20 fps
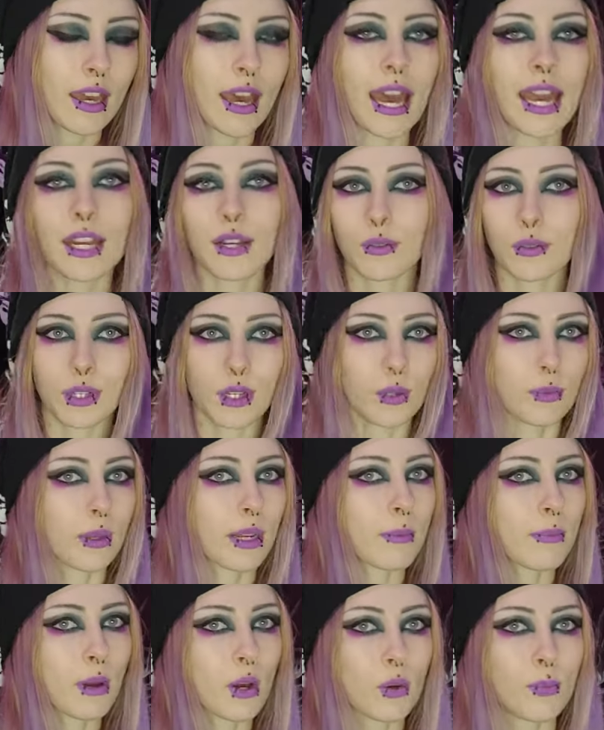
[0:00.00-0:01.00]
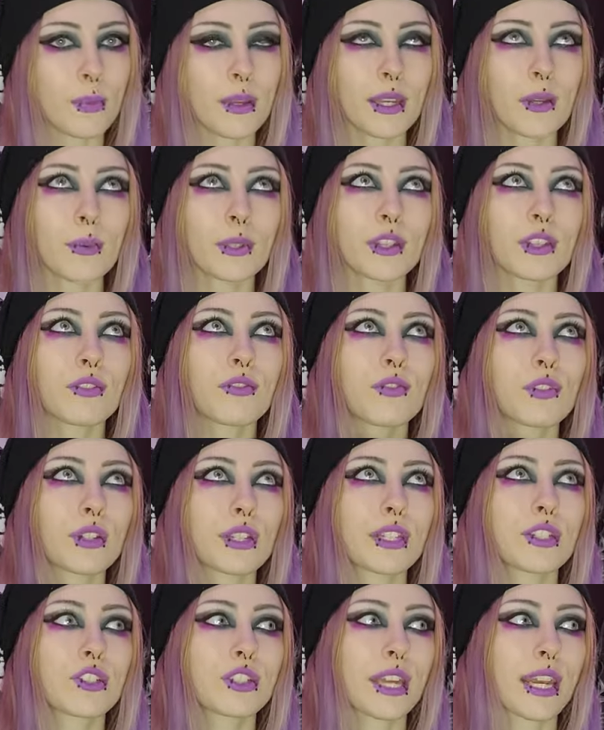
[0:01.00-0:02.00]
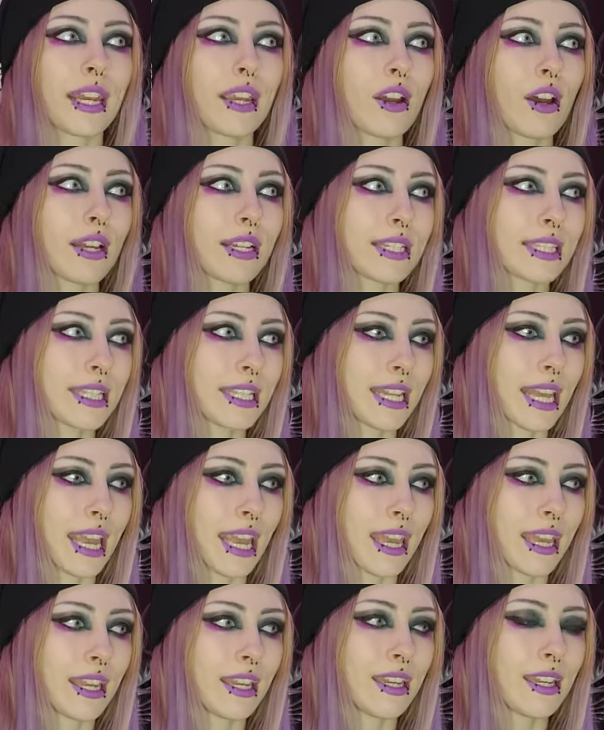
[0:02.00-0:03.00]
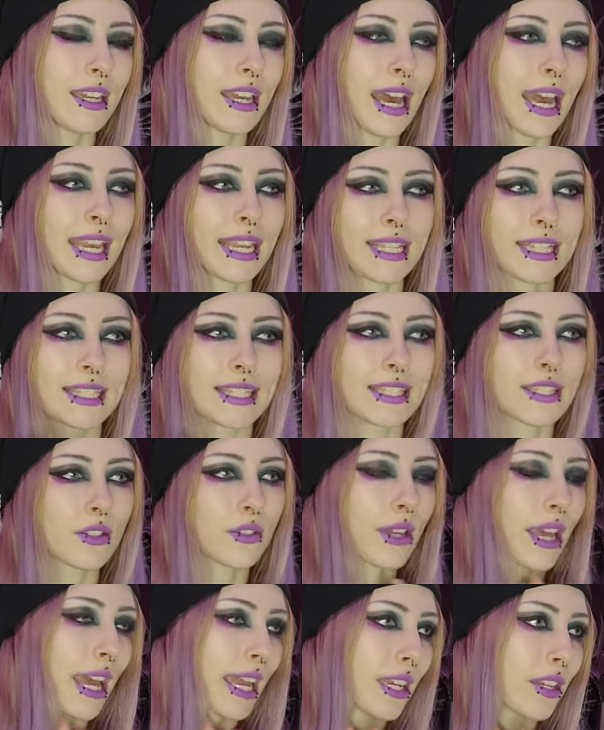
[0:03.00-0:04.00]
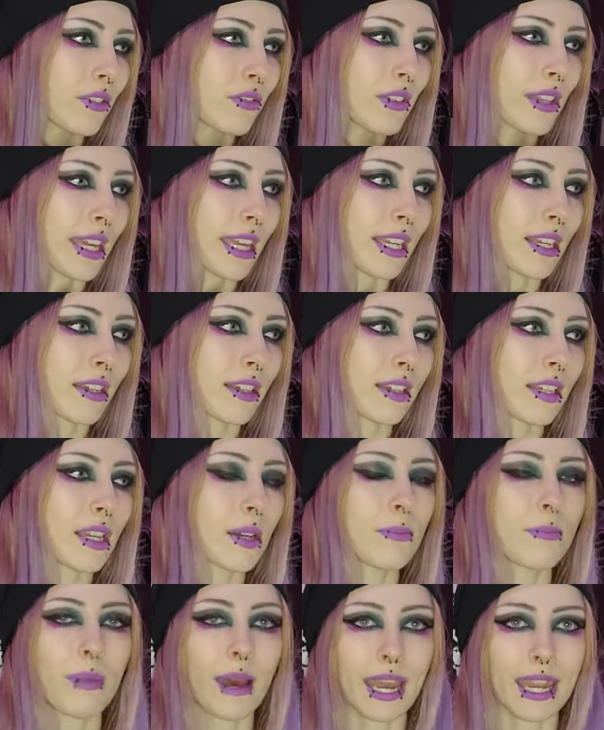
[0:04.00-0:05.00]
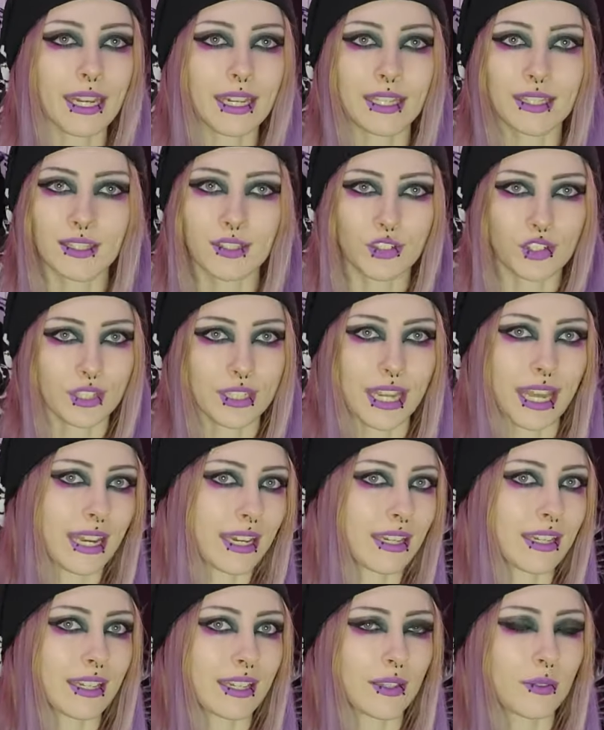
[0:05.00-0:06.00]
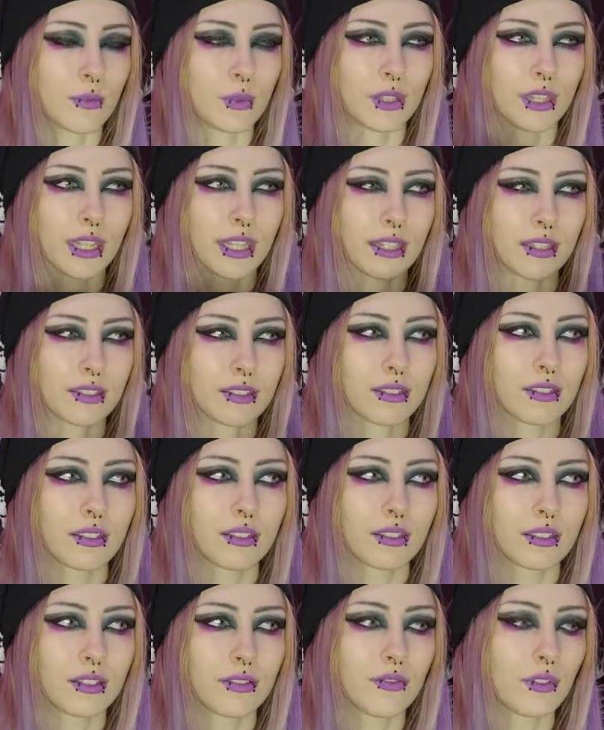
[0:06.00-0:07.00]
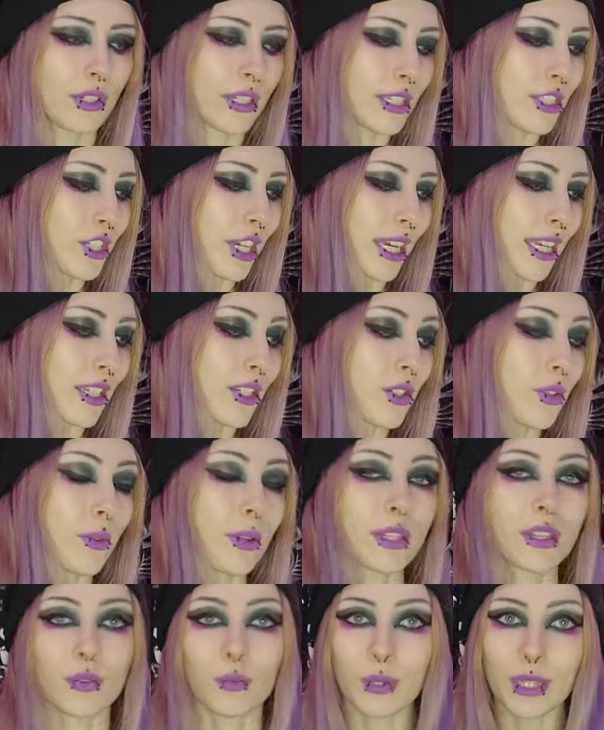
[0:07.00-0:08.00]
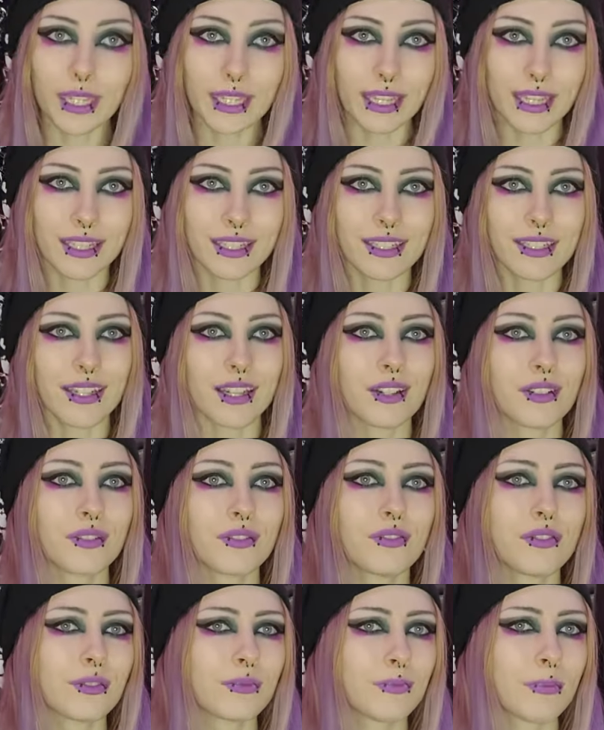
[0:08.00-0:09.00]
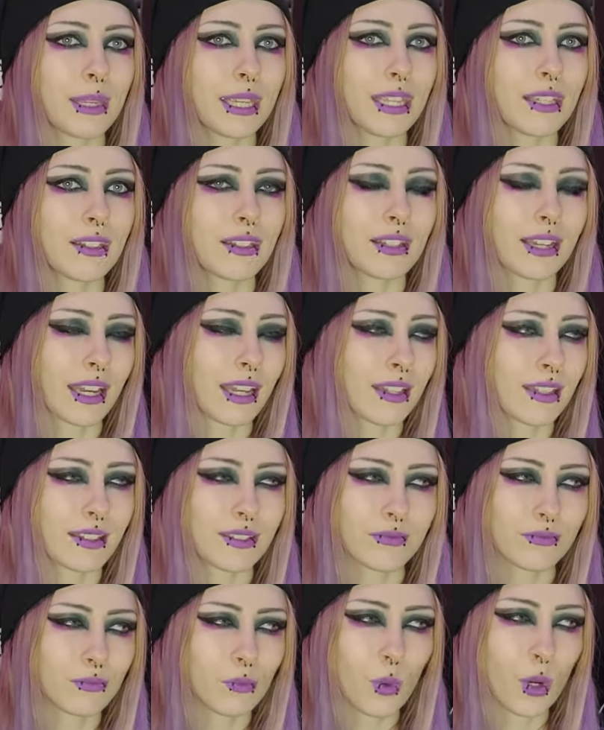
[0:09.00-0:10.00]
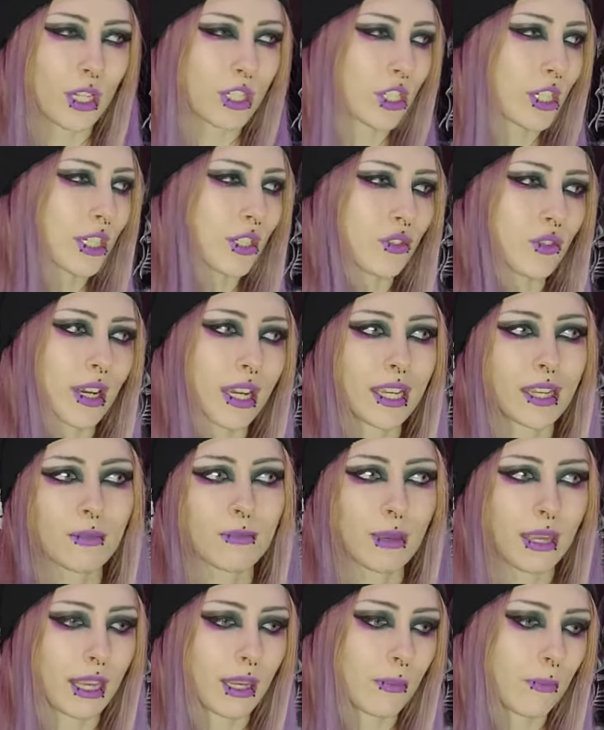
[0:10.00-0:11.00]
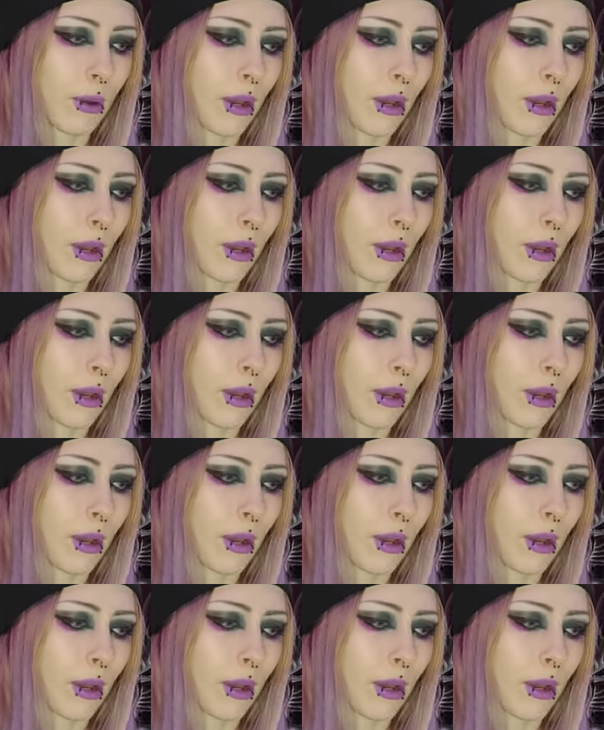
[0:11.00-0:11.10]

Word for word: I don't know, but I'm hoping with the footage that I got today, I can still kind of like combine it and just edit it with like footage I can do on the weekend of me kind of watching Shrek and making